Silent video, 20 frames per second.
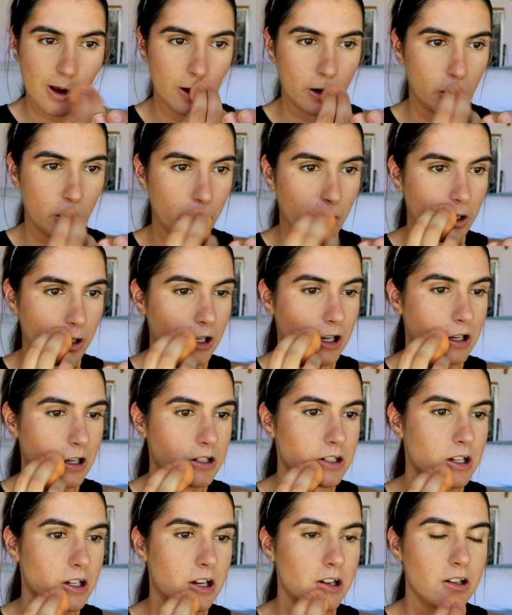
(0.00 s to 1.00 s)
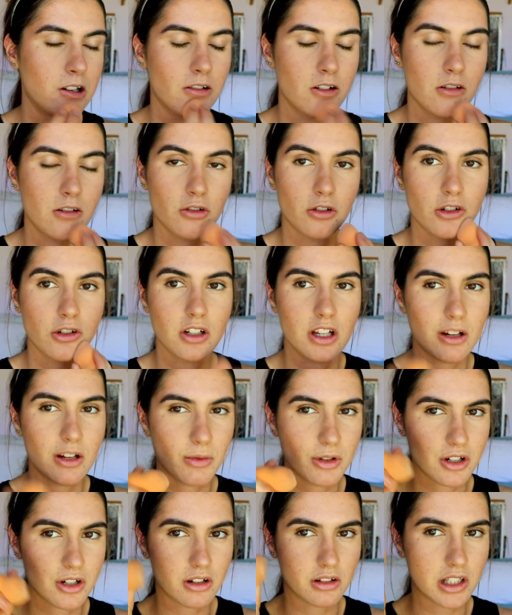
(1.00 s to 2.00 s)
2018 routine
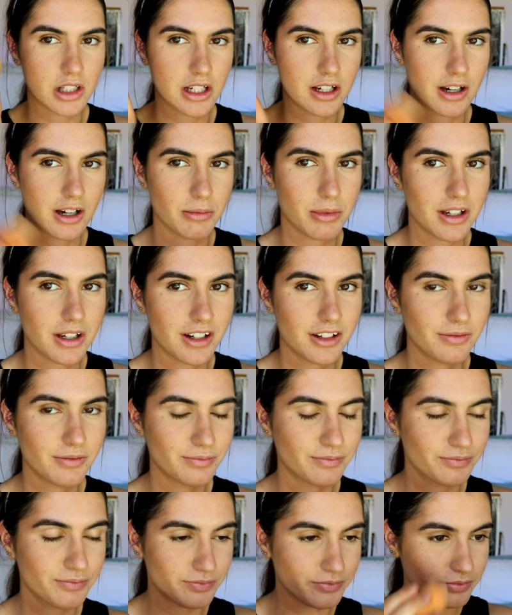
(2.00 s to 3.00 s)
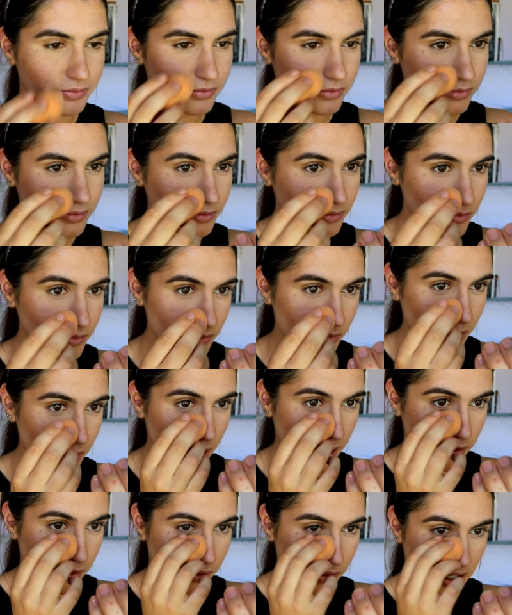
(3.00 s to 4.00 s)
which I'll link up here
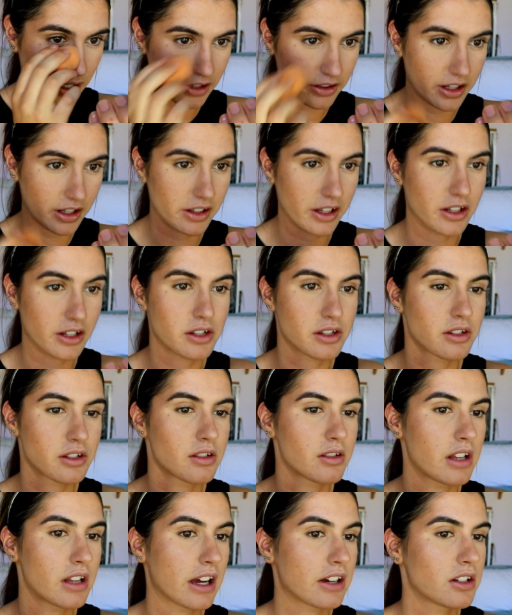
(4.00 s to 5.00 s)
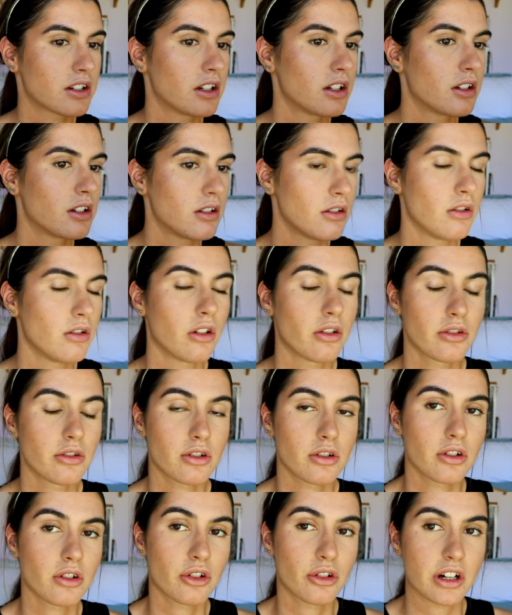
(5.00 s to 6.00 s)
I find that they're actually
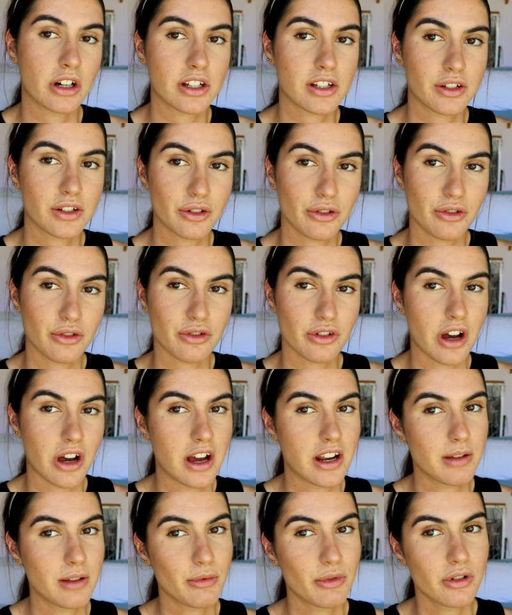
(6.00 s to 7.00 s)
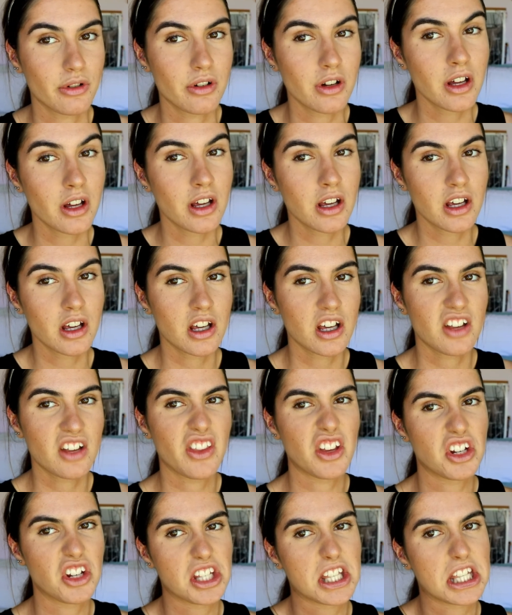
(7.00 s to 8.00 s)
not crusty or dry anymore
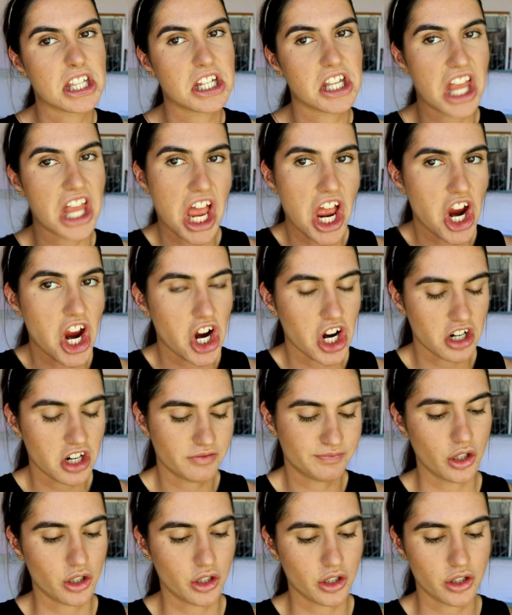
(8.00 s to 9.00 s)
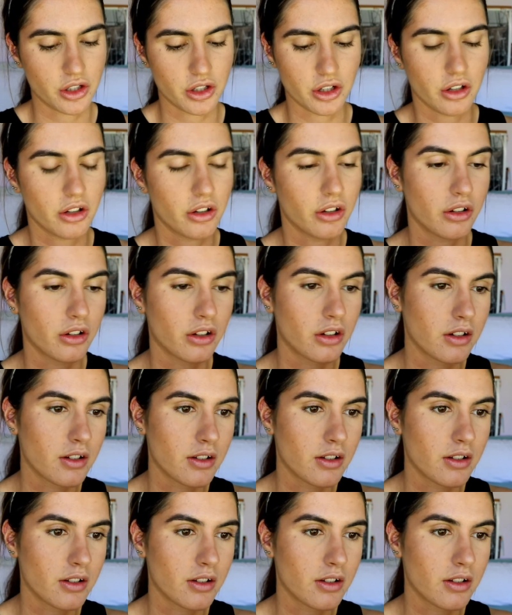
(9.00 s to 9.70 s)
they're just there so